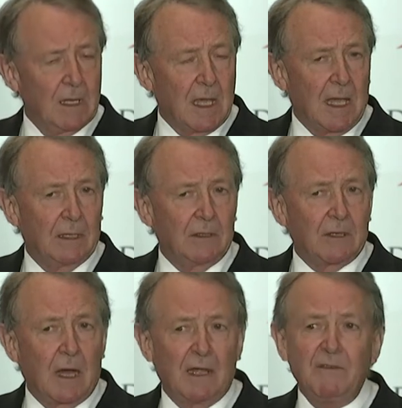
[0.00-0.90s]
And
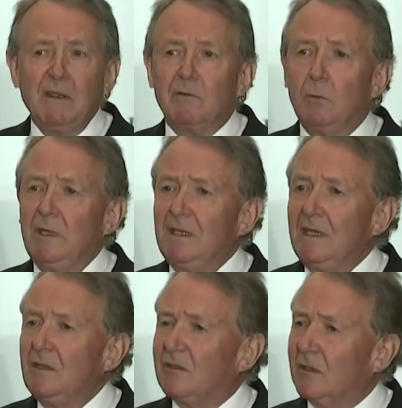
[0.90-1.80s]
I think that we
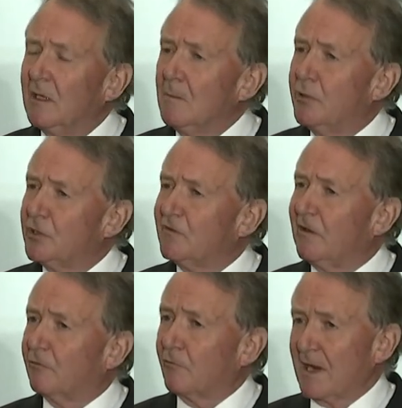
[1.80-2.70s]
need to push
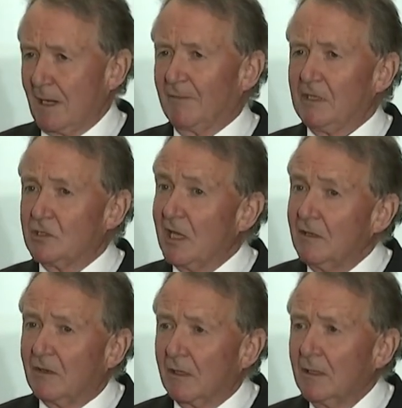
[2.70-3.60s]
this right up the
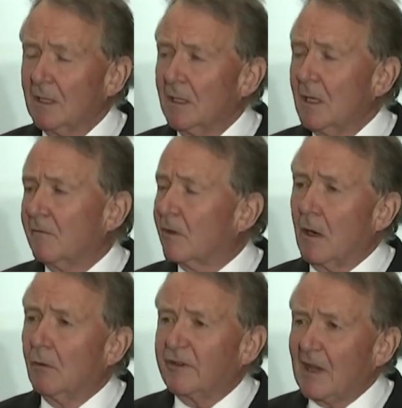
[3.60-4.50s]
agenda for a
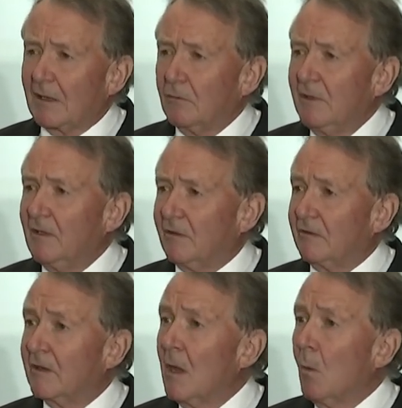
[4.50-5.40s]
whole stack of
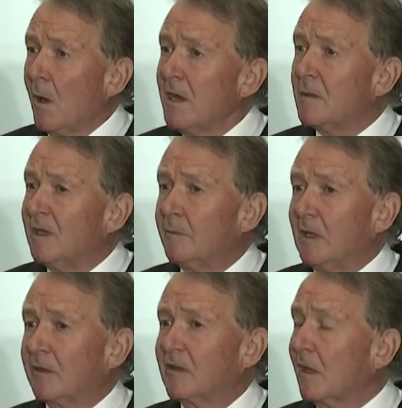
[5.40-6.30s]
reasons. One of them is
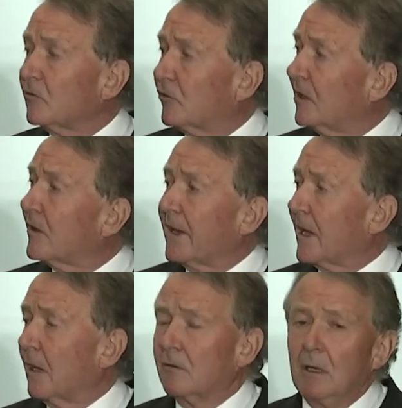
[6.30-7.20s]
because countries like
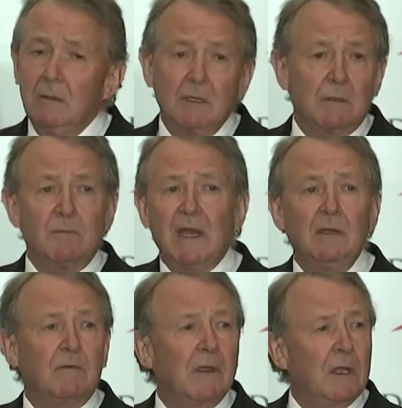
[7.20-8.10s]
our own, and many
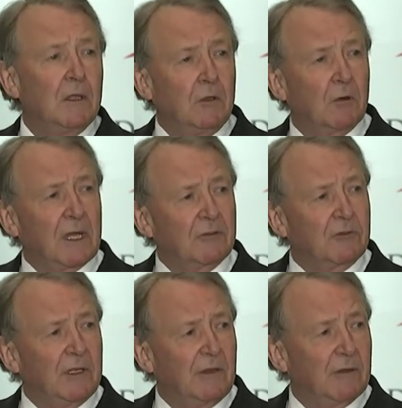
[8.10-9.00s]
of your
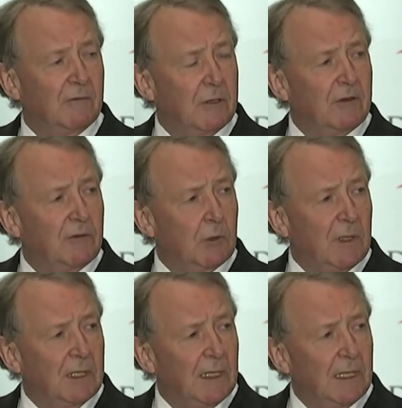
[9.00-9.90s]
countries, of those of you
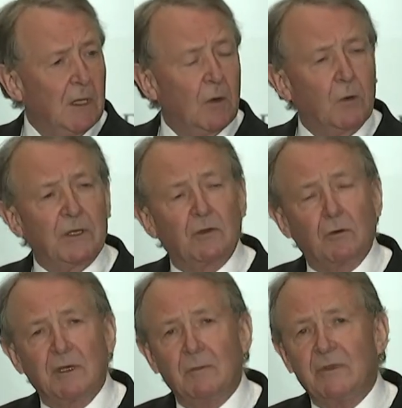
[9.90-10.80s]
in the
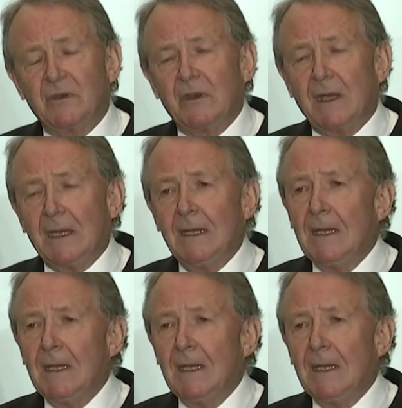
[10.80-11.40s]
auditorium today,